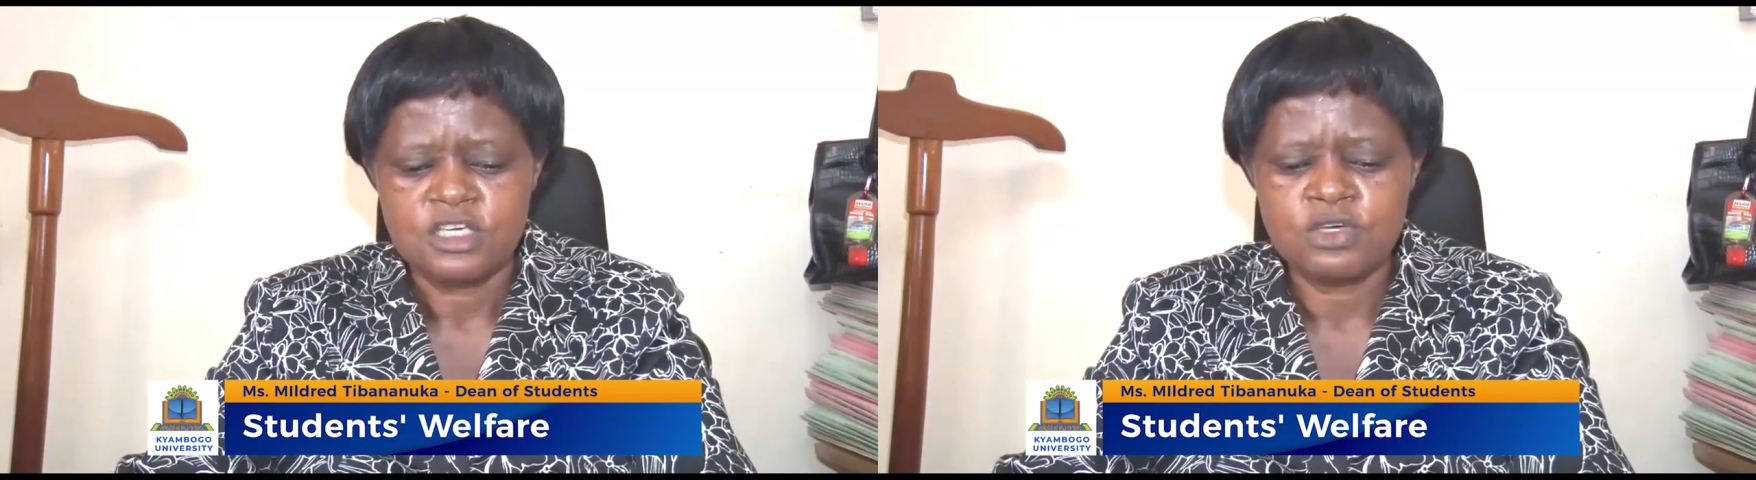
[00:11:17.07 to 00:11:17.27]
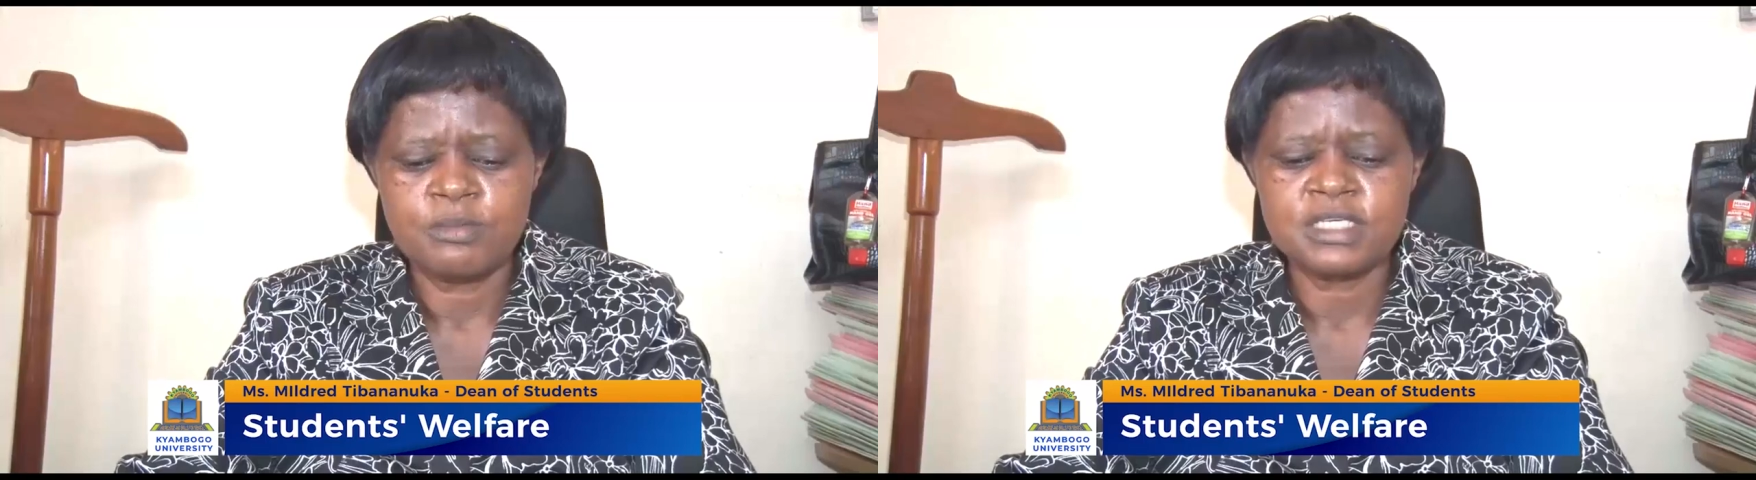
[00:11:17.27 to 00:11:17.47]

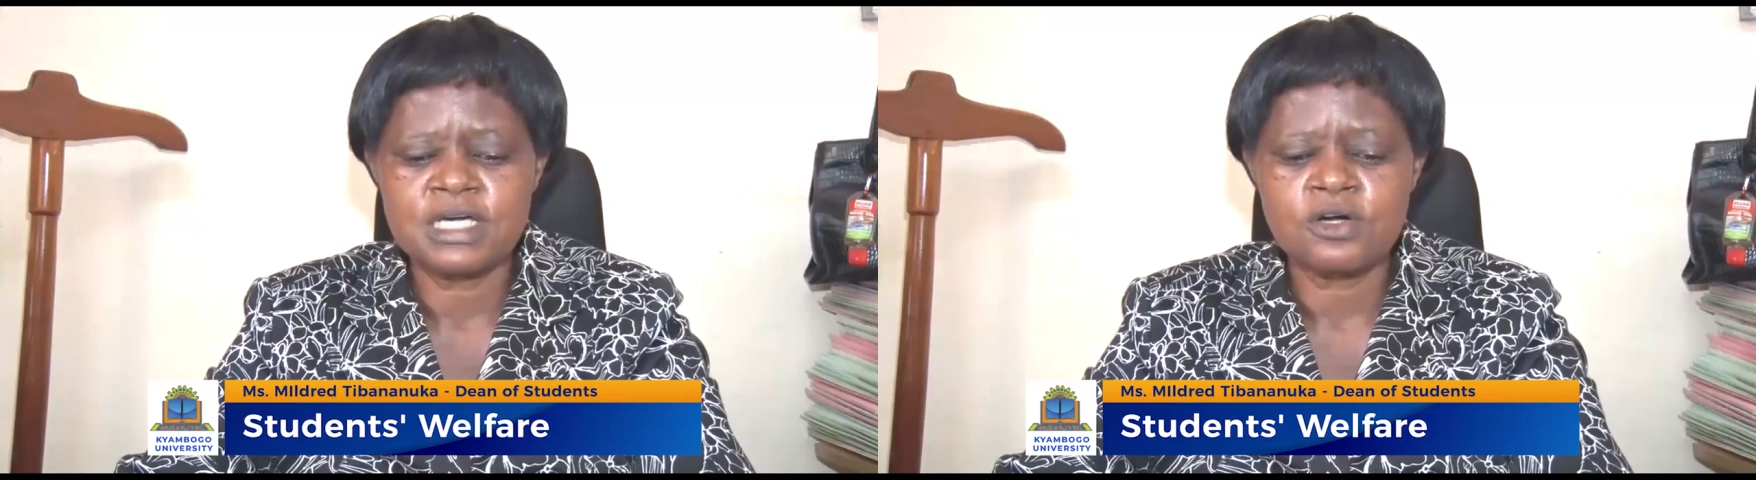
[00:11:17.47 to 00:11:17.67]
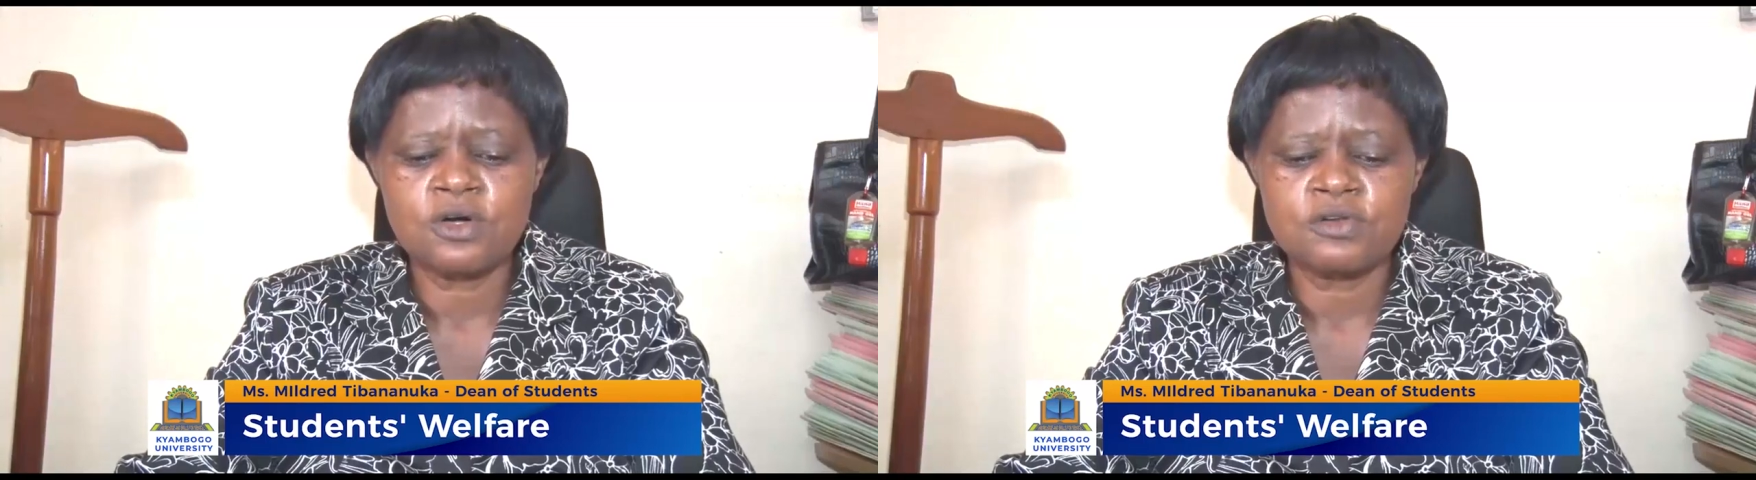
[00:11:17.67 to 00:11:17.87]
Your
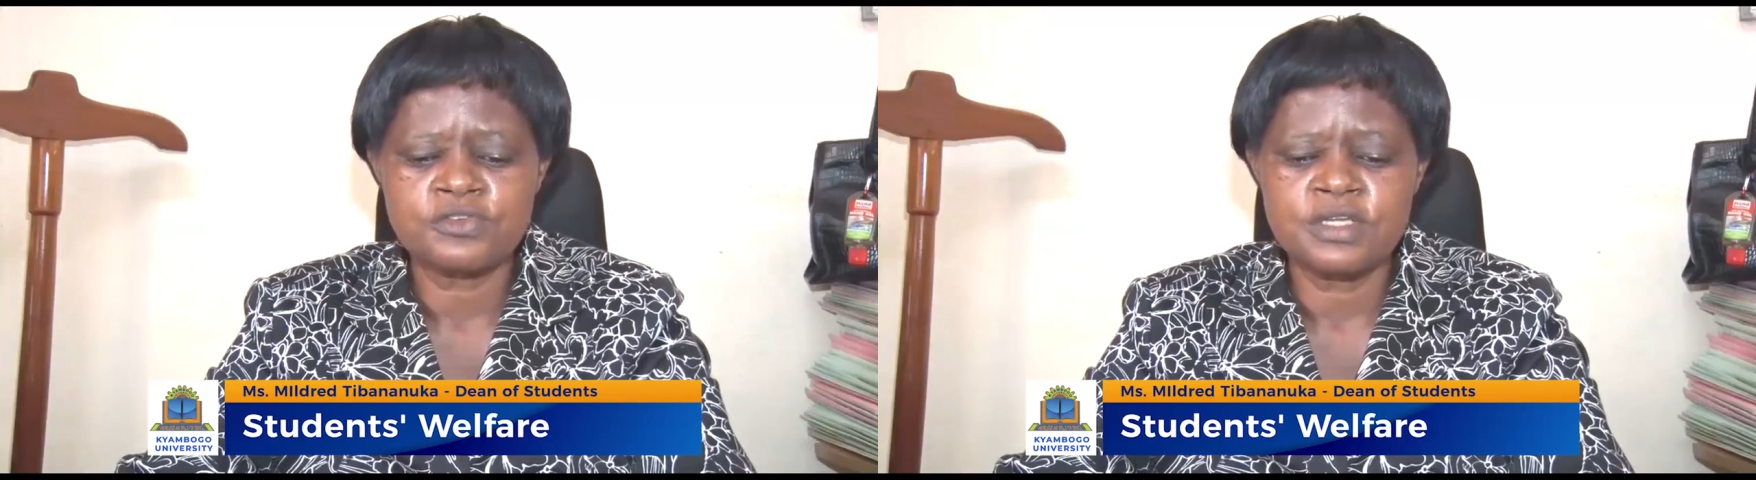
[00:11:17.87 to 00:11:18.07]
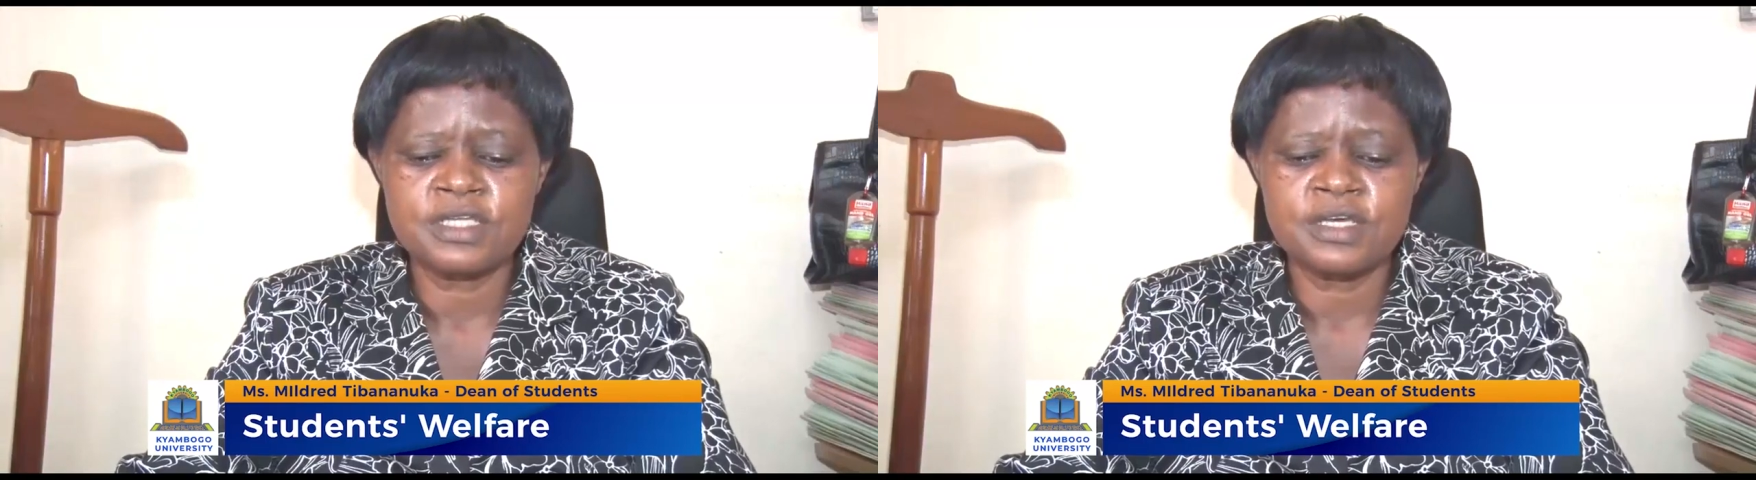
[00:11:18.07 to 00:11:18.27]
major goal of
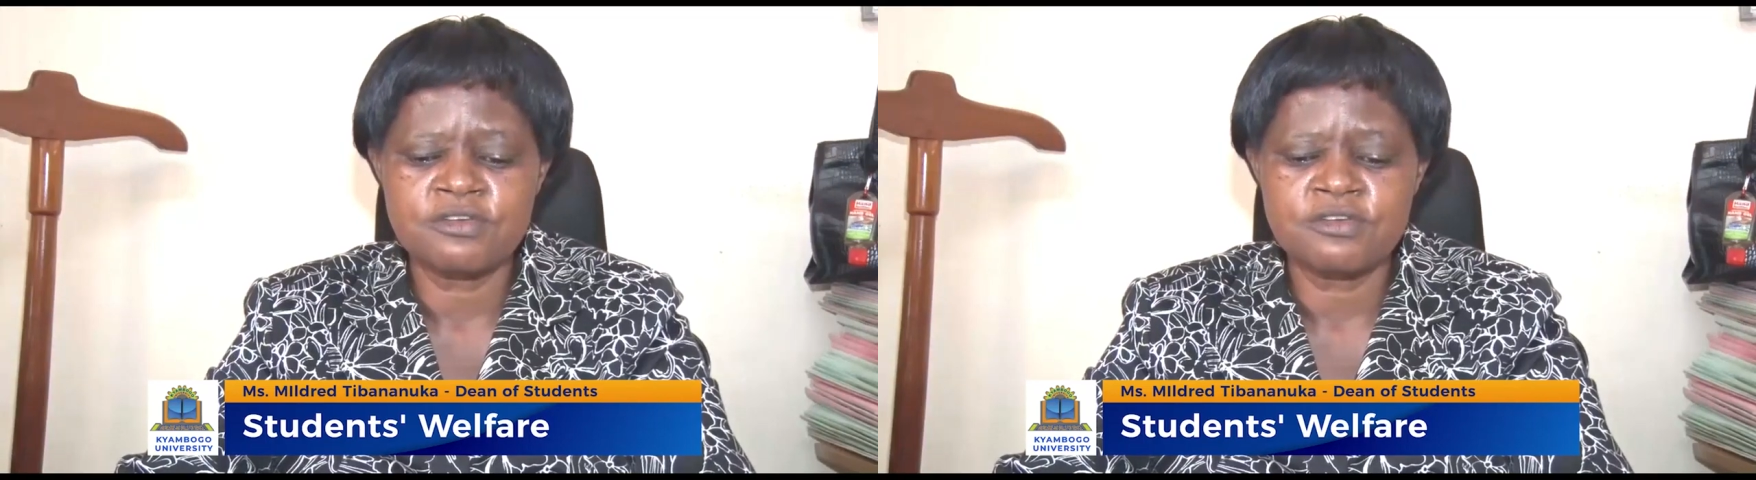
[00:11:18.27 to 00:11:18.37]
joining the